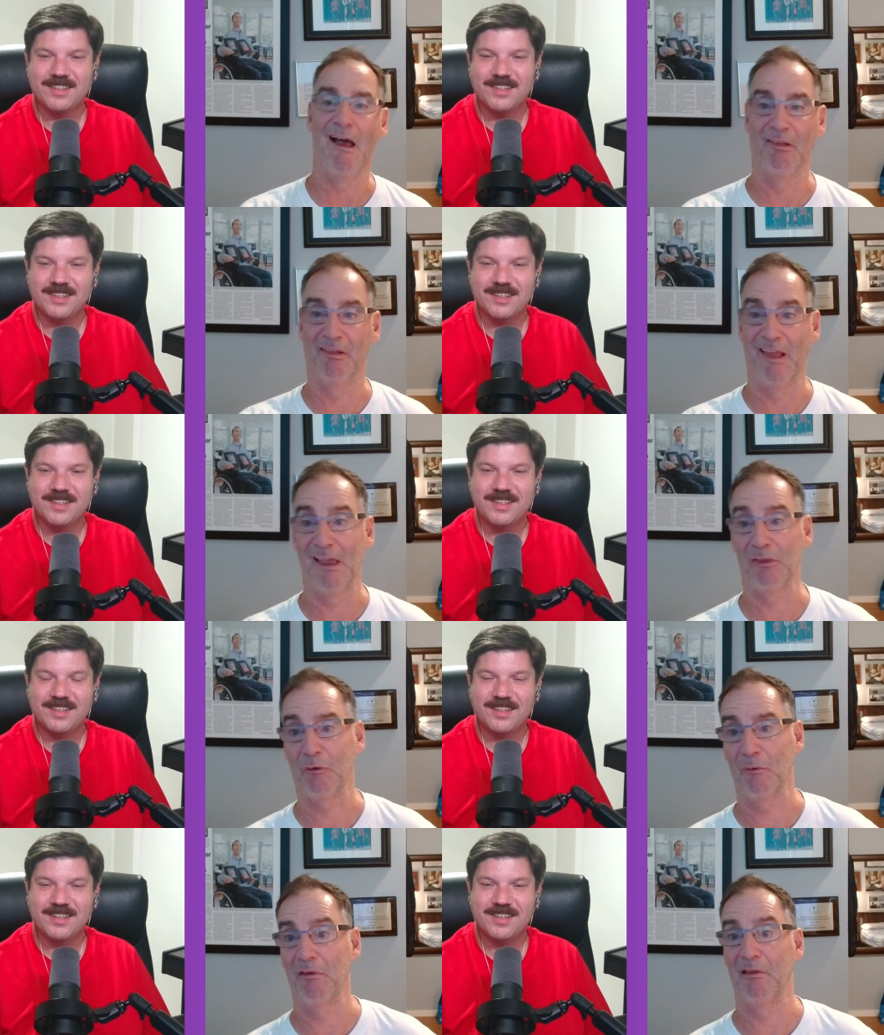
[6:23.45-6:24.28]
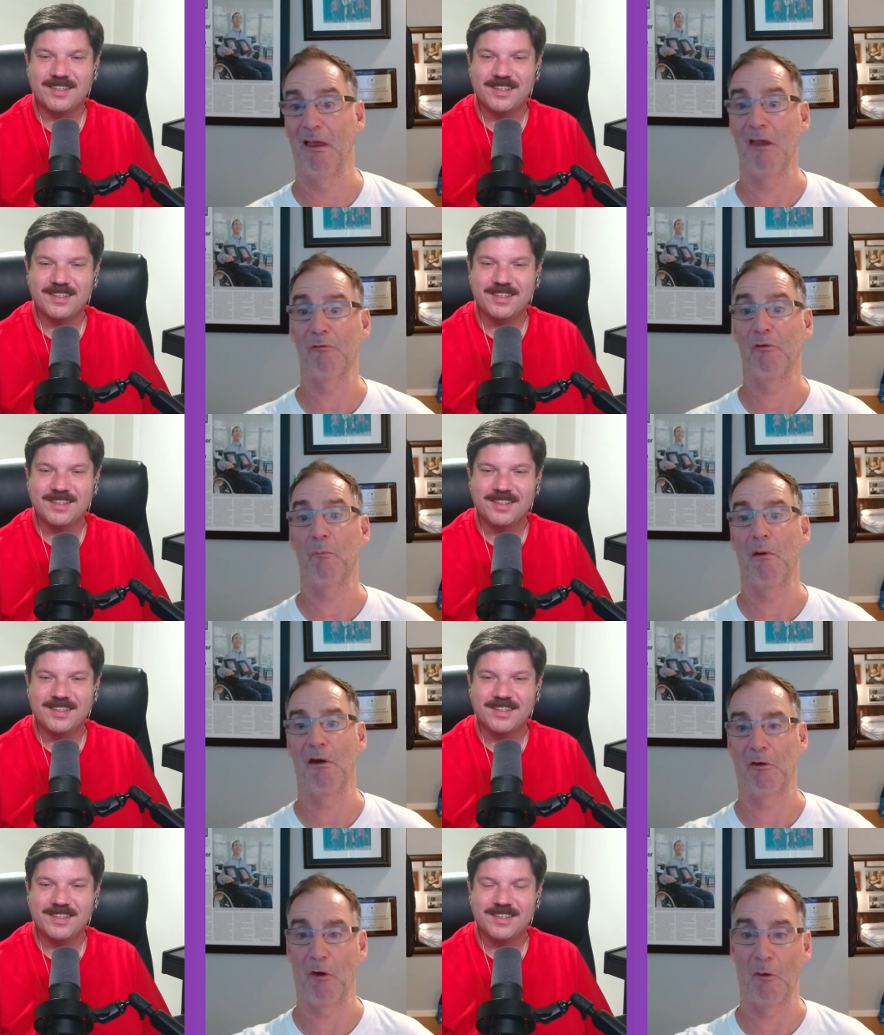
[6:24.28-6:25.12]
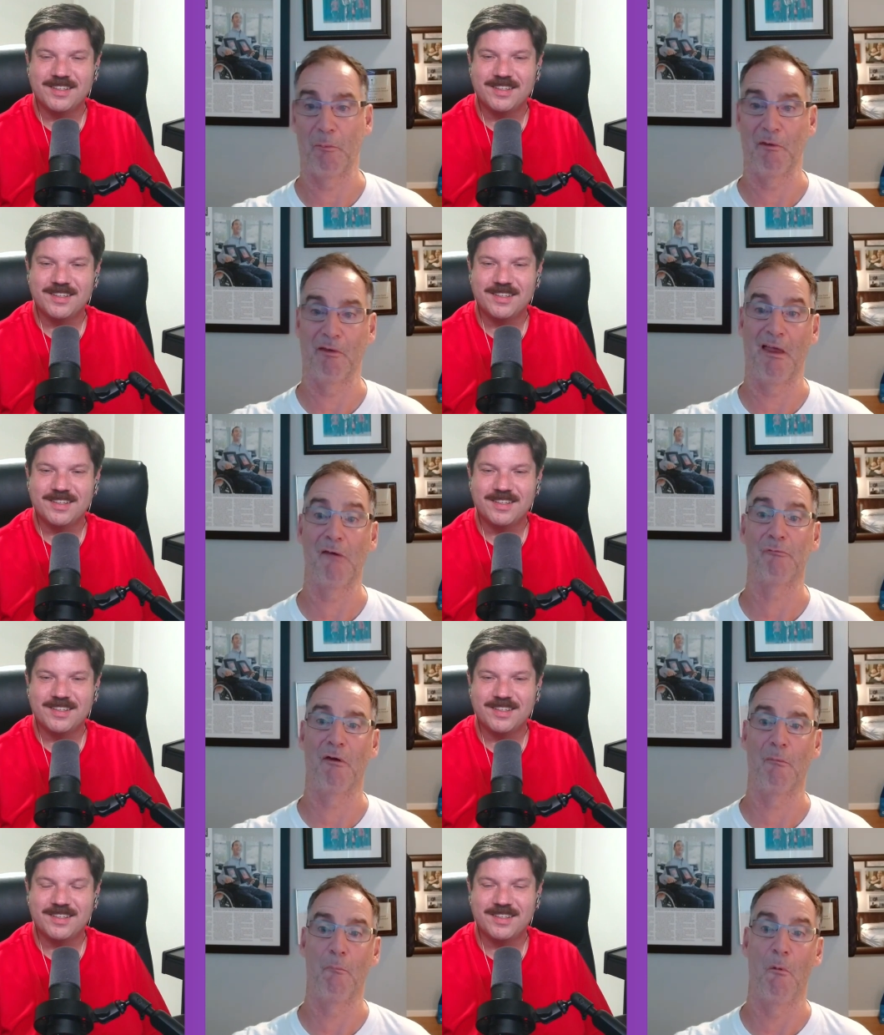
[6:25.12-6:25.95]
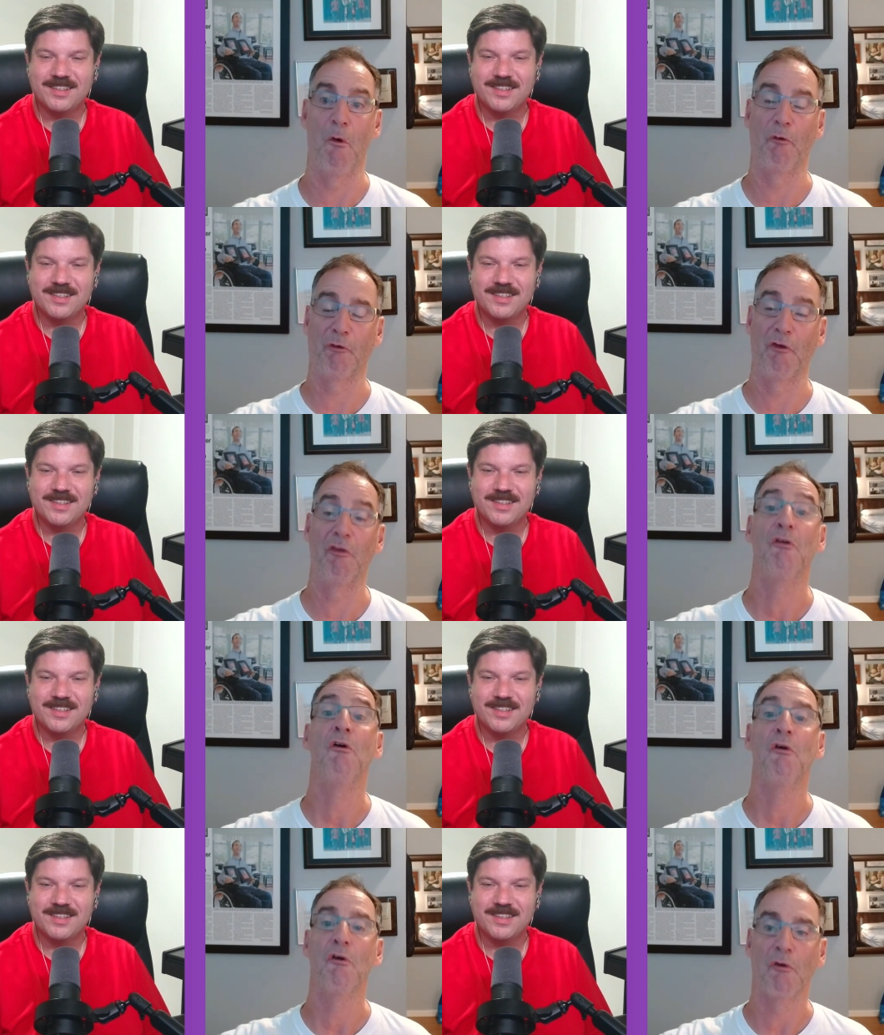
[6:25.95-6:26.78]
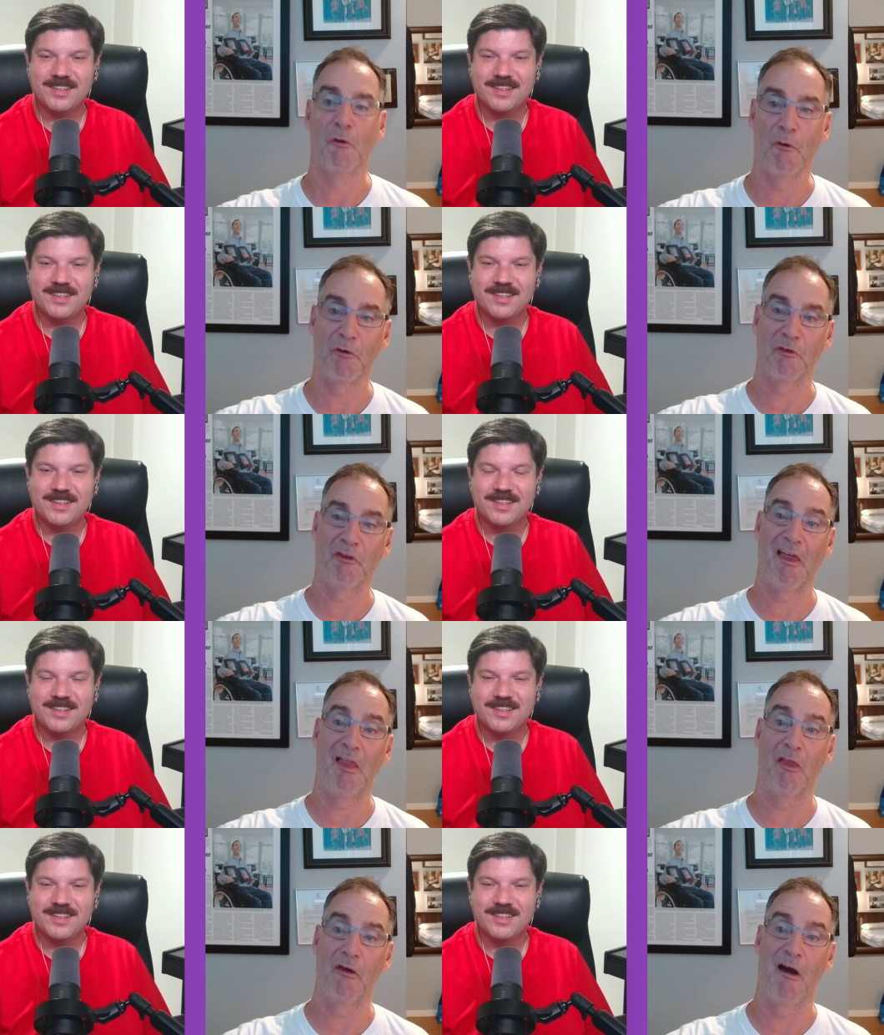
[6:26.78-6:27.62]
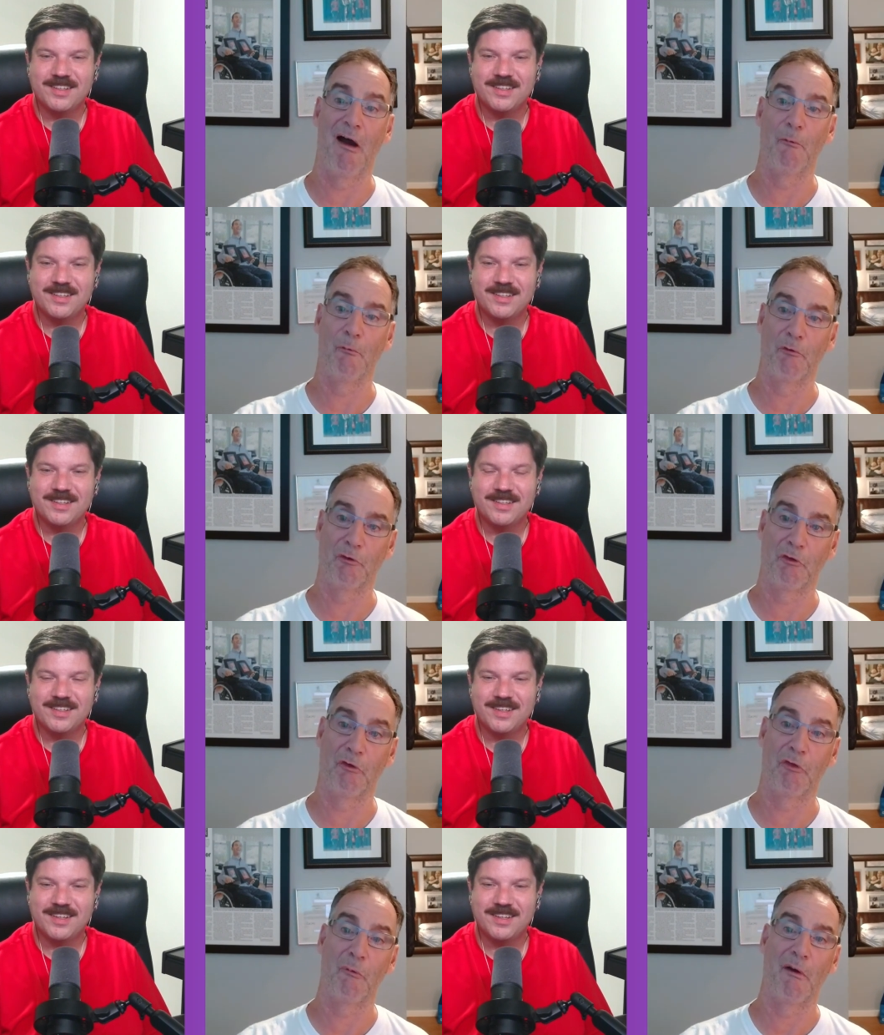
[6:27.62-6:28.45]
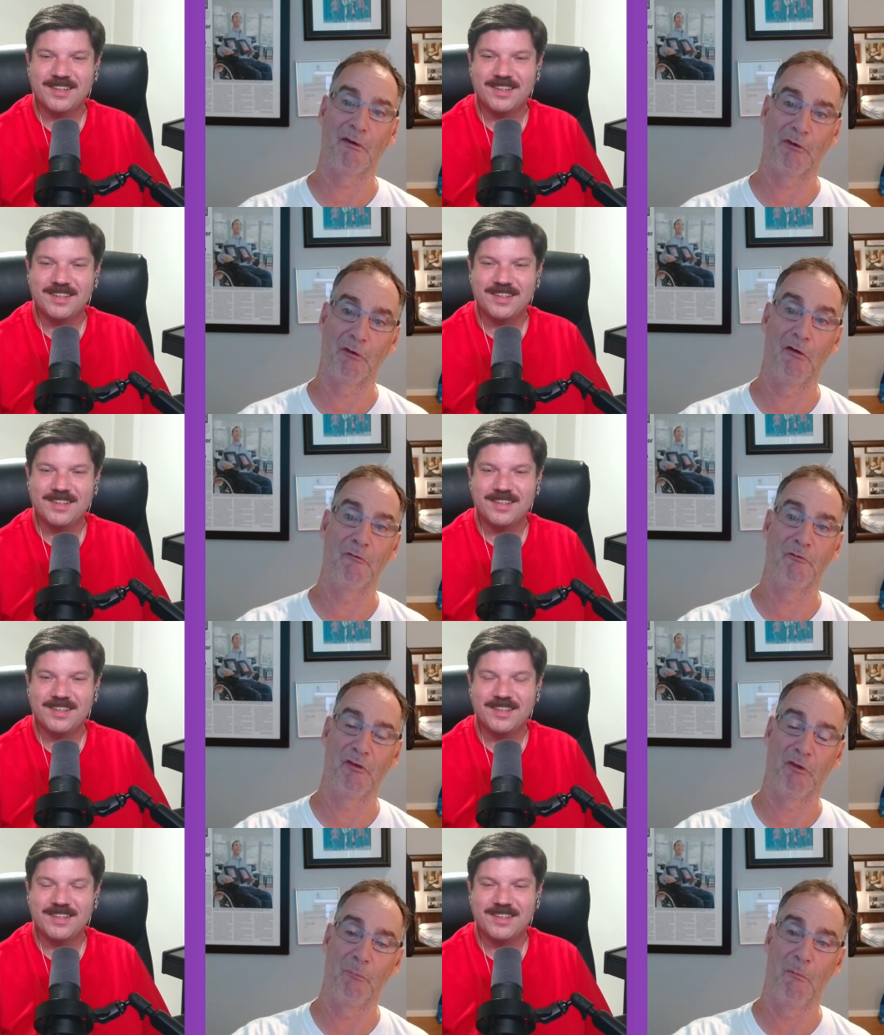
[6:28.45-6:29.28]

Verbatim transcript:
Speaker 1: and later in life, in my corporate life at Molson Coors Canada, I was the director of field